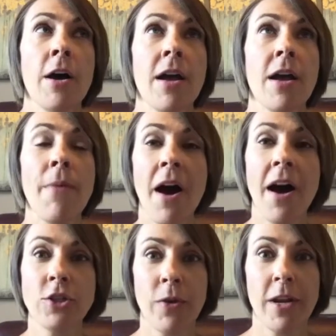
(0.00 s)

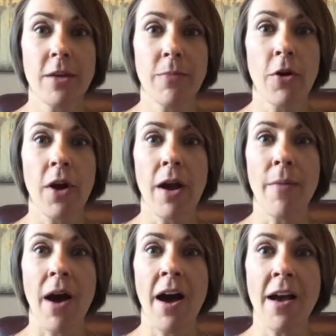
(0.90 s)
Upon joining the
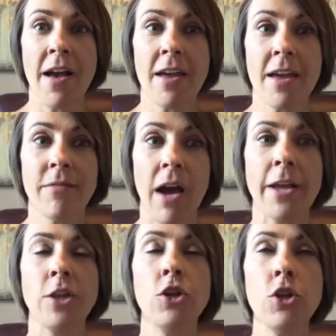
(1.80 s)
program, I
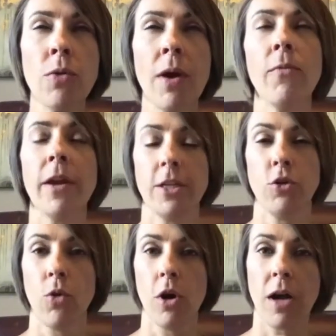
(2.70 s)
knew I wanted to
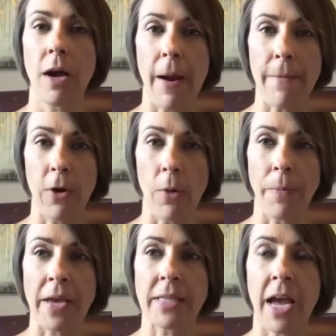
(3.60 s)
work on my
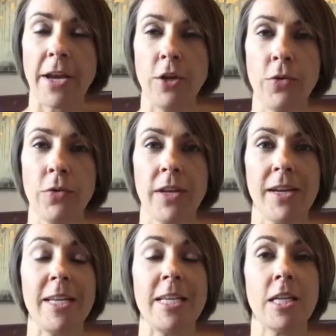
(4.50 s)
purpose. I knew that I
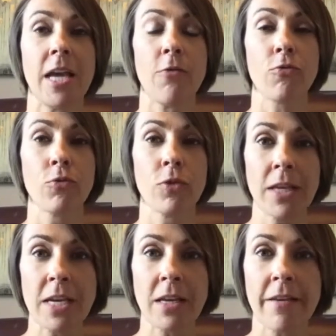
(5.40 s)
needed to get
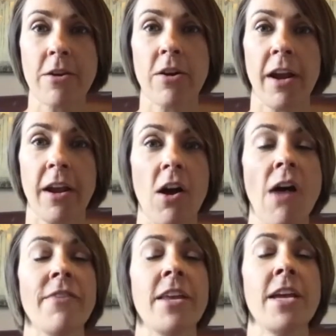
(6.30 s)
really clear and
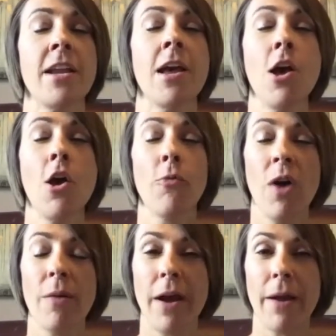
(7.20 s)
confident
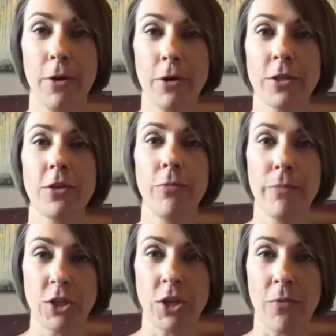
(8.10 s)
what my personal
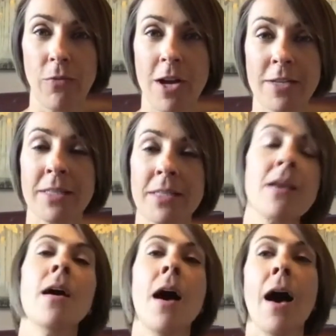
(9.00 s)
mission was.
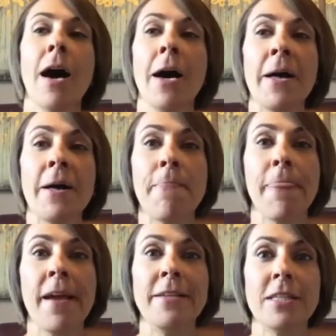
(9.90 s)

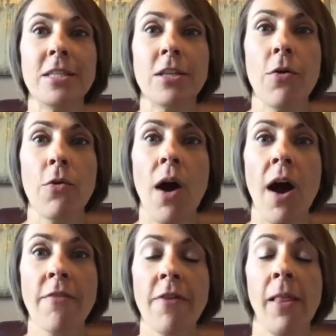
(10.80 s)
And so
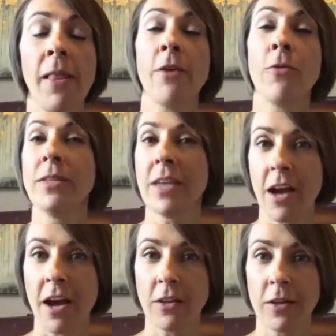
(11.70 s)
I felt like once I
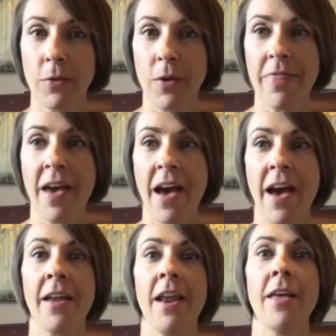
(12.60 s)
got clear with
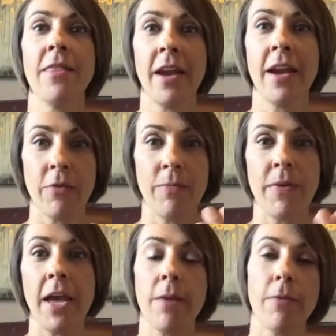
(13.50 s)
that, then I would
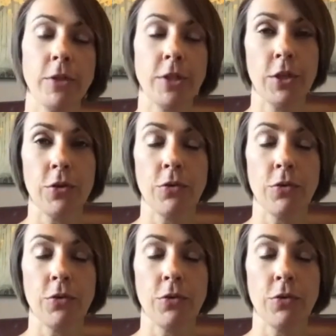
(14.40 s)
be able to